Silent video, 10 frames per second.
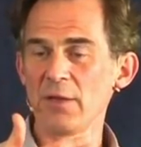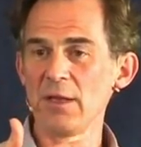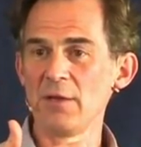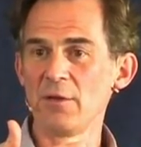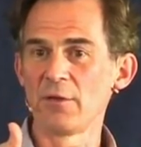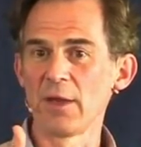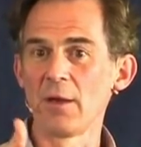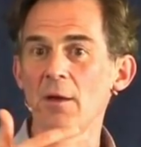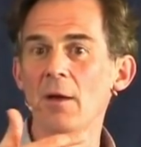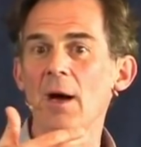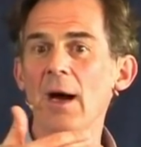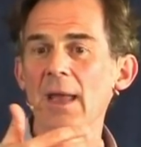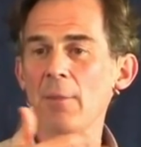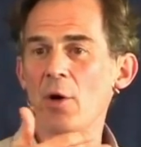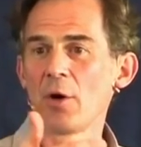heat and say, I
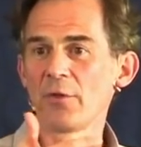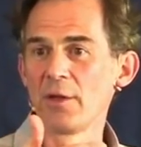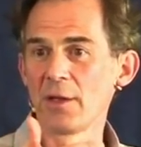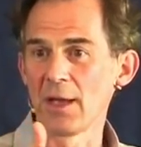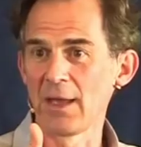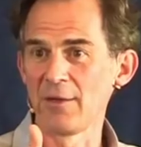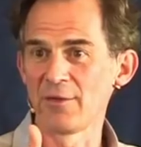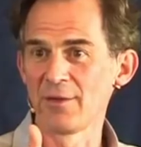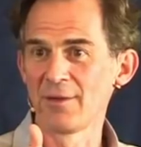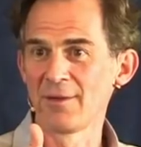am hot and light.